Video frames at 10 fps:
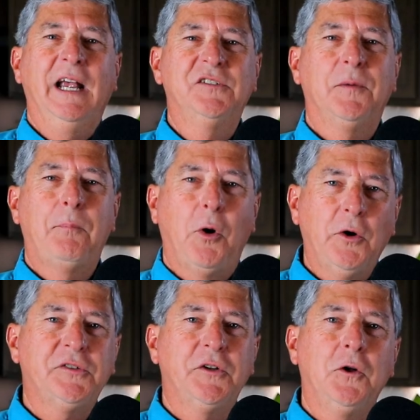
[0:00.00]
is a
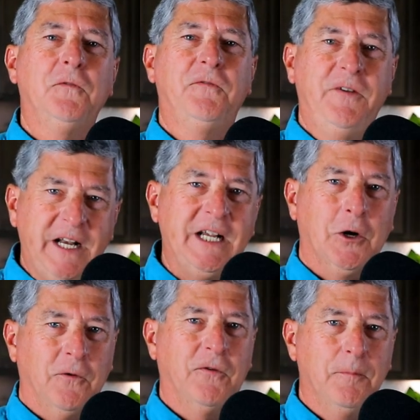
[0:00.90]
personal
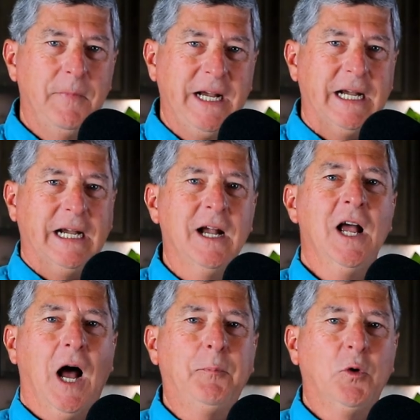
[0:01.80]
video from me
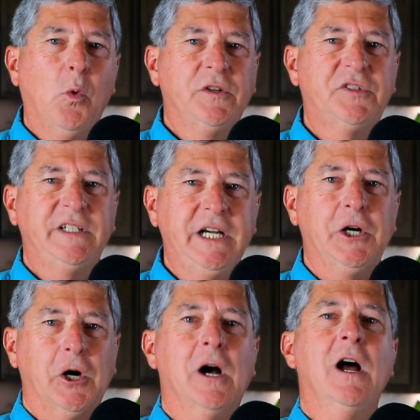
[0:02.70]
up to once a
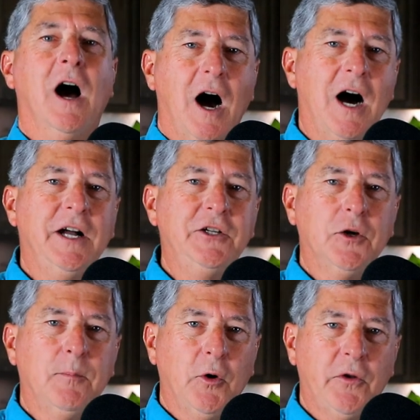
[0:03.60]
year on
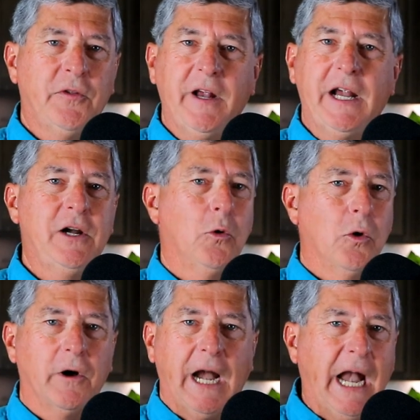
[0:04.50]
your birthday
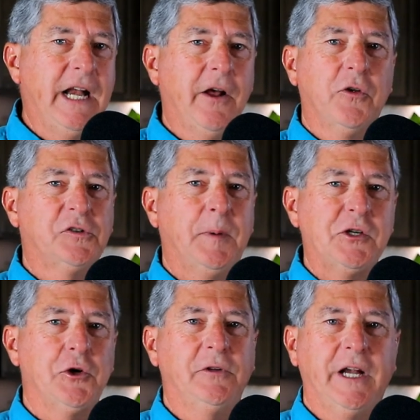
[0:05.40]
or any other
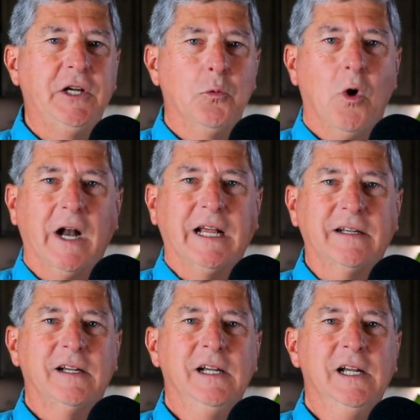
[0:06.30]
special day you want
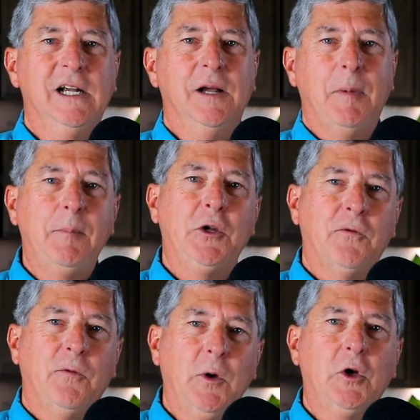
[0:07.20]
it. Maybe
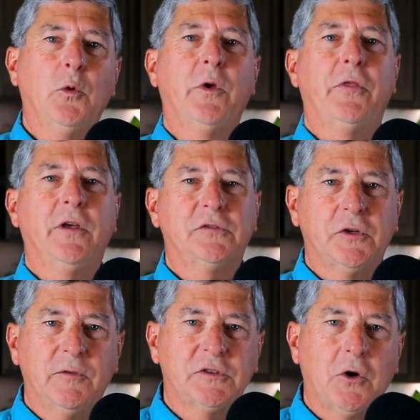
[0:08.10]
you're familiar with the
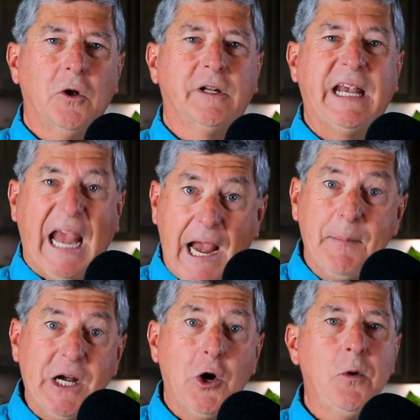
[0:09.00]
service called
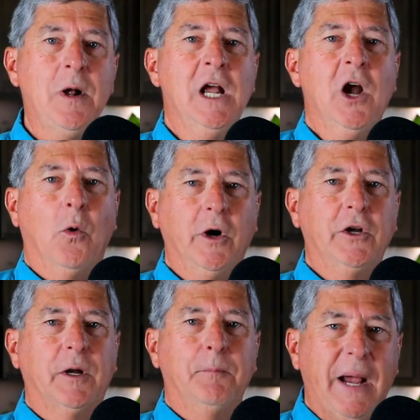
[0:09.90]
Cameo, where
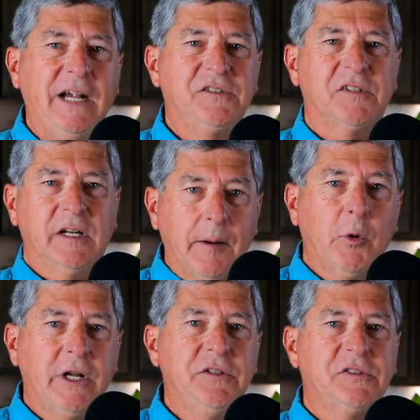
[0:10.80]
you can pay
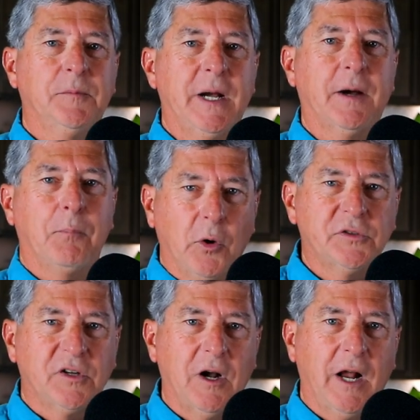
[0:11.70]
celebrities to make a
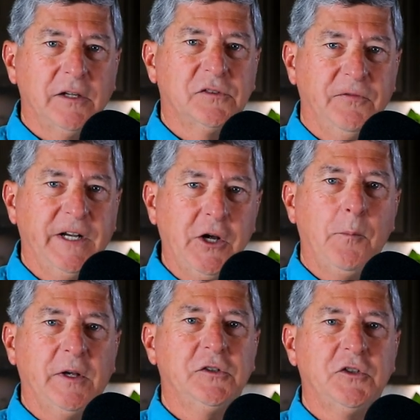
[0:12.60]
personalized video
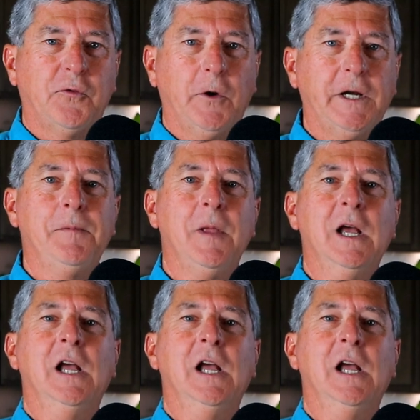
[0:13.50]
message for you.